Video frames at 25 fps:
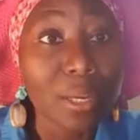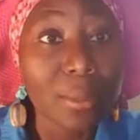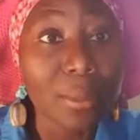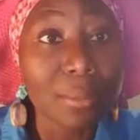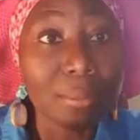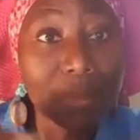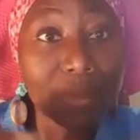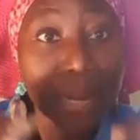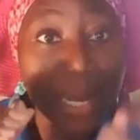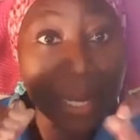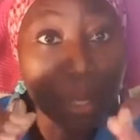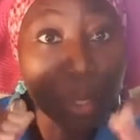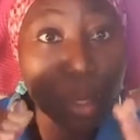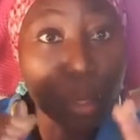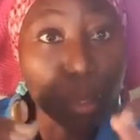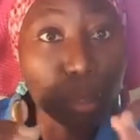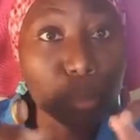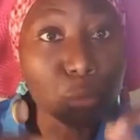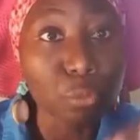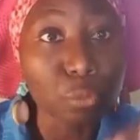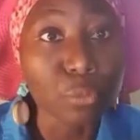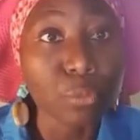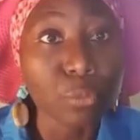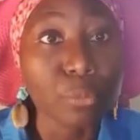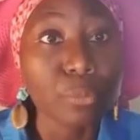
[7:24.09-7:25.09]
my
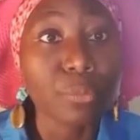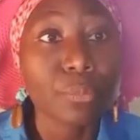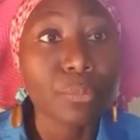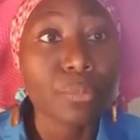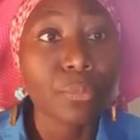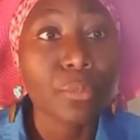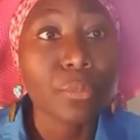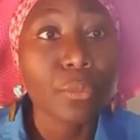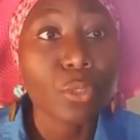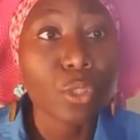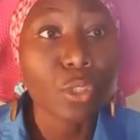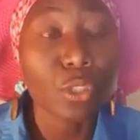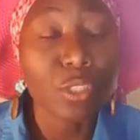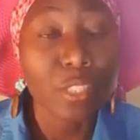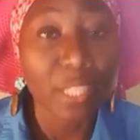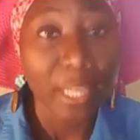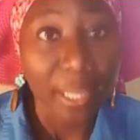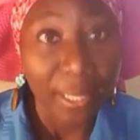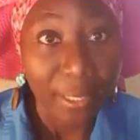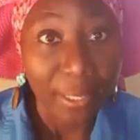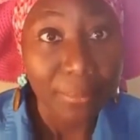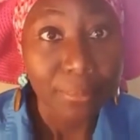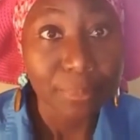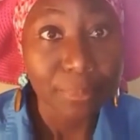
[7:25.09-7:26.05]
call today.